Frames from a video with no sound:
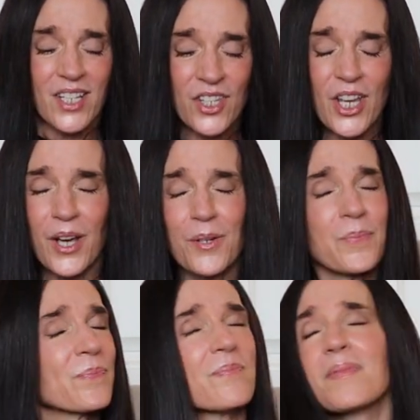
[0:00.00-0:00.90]

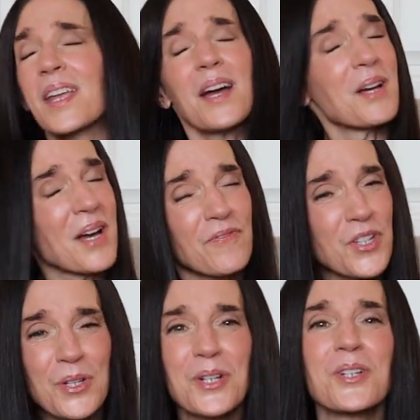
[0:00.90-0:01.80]
So a
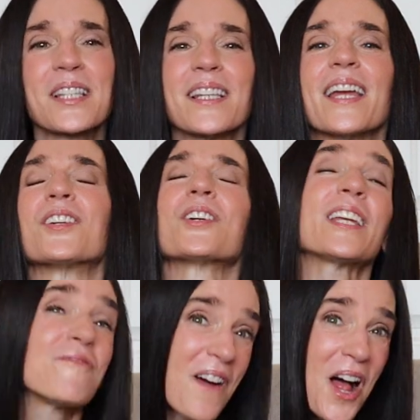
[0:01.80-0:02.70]
few years later,
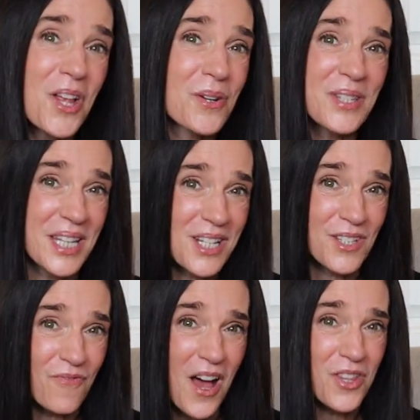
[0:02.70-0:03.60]
he follows in
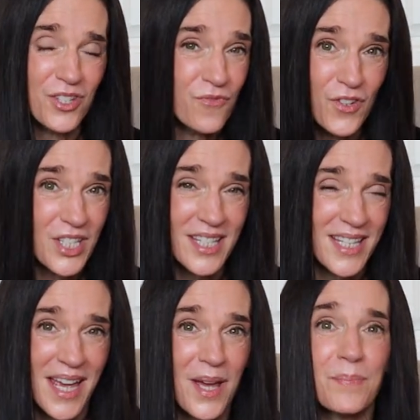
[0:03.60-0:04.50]
his father's
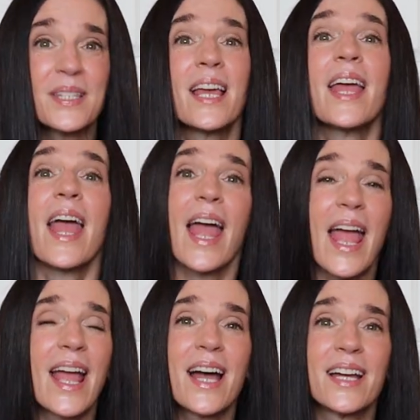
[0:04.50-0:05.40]
footsteps
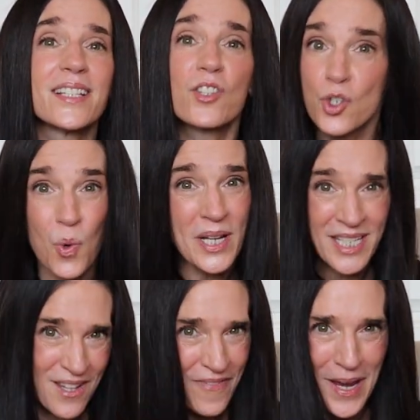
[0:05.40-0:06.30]
and
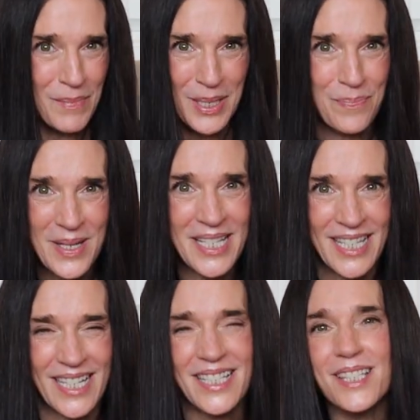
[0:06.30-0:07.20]
joins the family
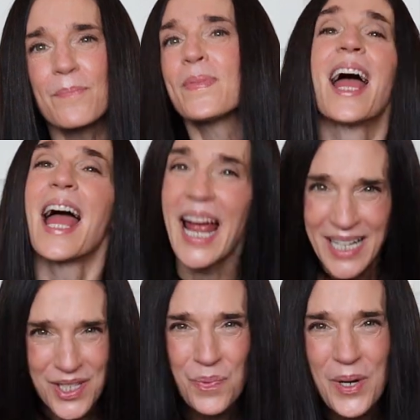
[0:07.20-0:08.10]
business.
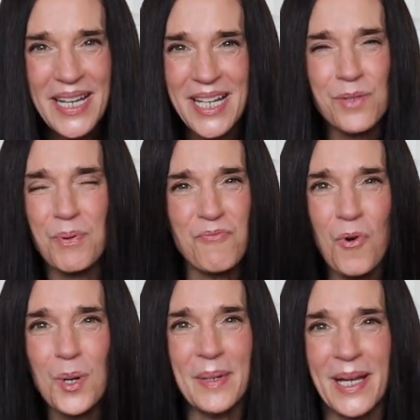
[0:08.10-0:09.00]
And it's when he's
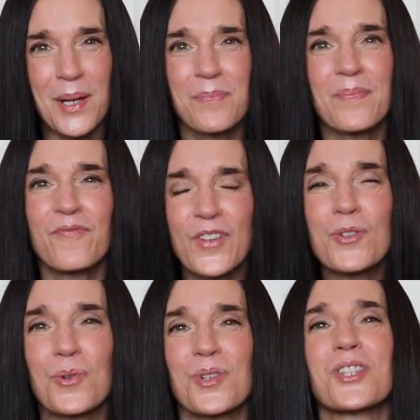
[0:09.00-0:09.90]
performing a
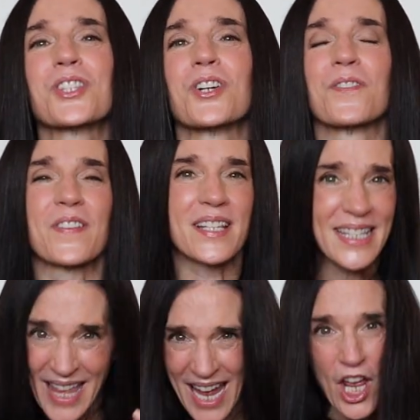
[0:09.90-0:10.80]
funeral
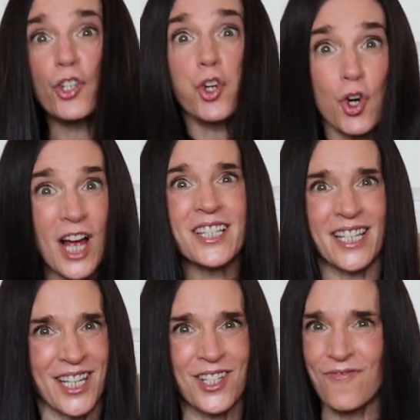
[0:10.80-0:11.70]
service that
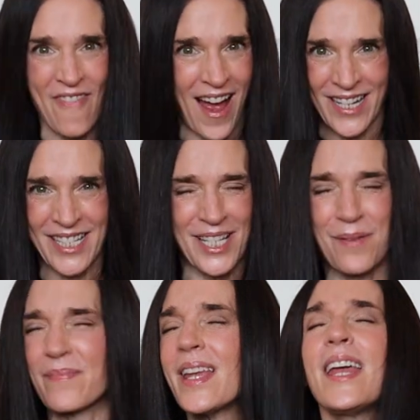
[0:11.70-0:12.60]
Atrocitus finds
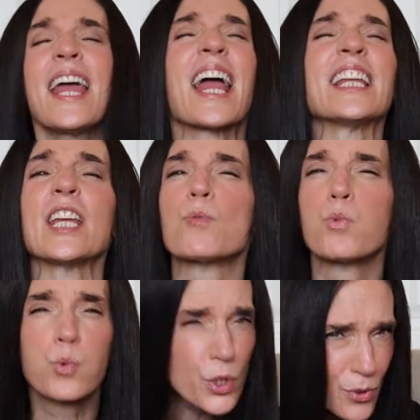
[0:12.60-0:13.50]
him. And
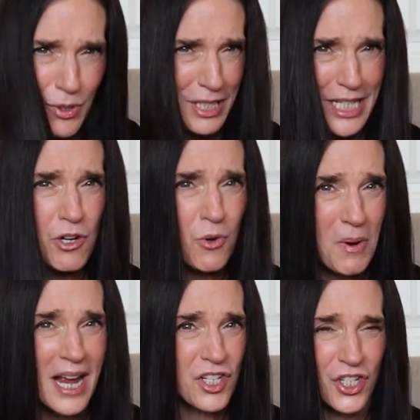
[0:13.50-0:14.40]
he rudely
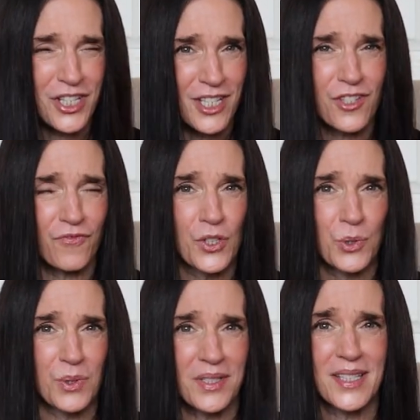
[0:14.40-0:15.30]
crashes this
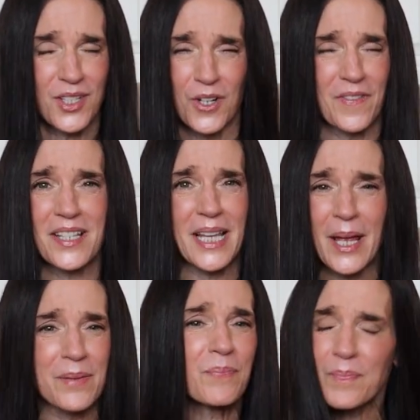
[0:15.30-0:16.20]
funeral service
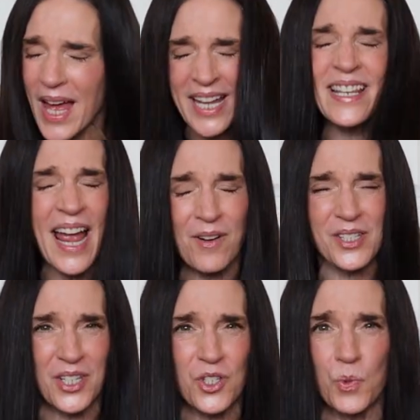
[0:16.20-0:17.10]
and
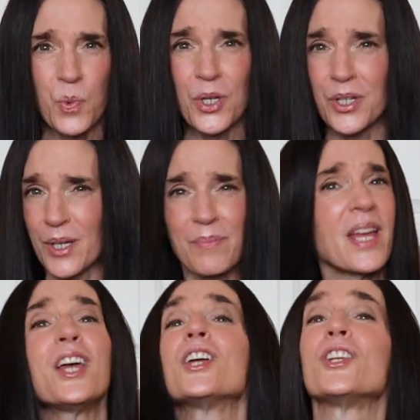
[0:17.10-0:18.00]
announces to
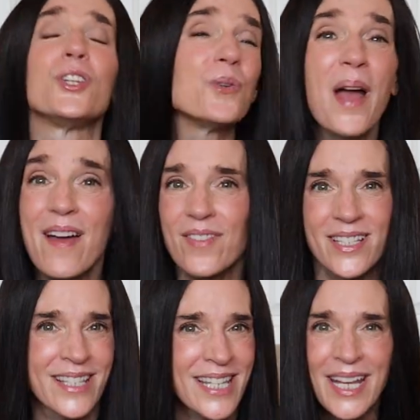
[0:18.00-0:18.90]
William, "You have
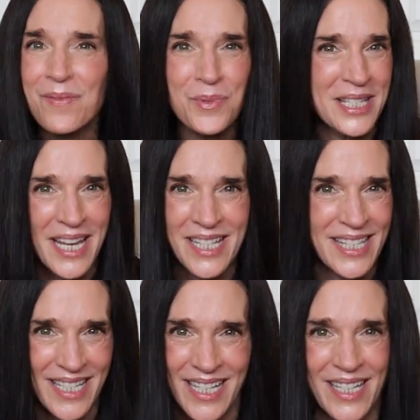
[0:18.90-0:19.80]
a date with
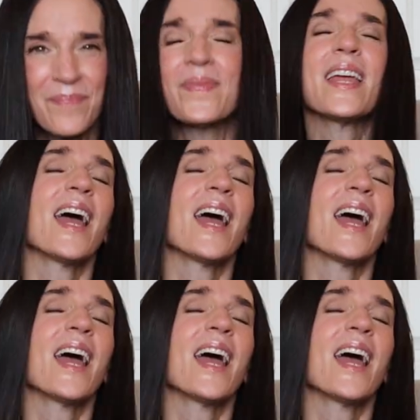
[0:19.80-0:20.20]
destiny.